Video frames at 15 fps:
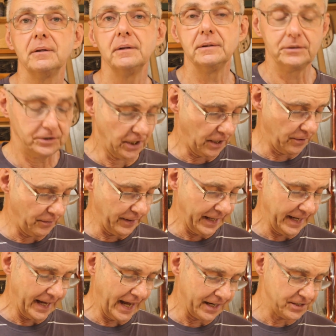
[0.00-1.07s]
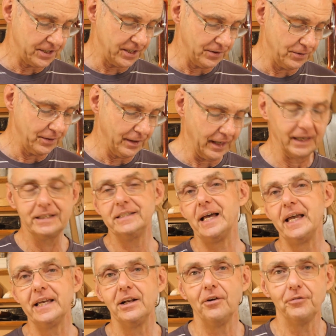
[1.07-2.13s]
so he had to
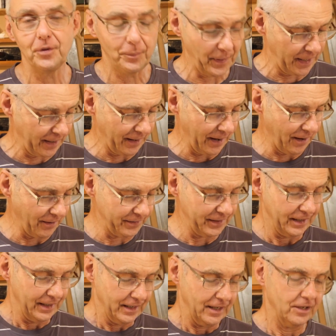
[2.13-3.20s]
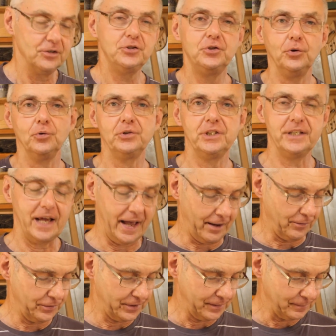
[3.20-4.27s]
take it off the pick guard and sort it
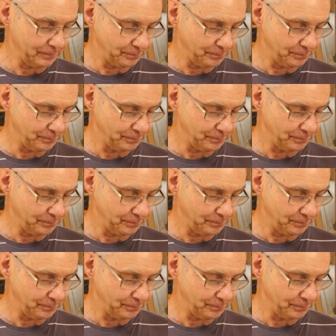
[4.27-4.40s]
out.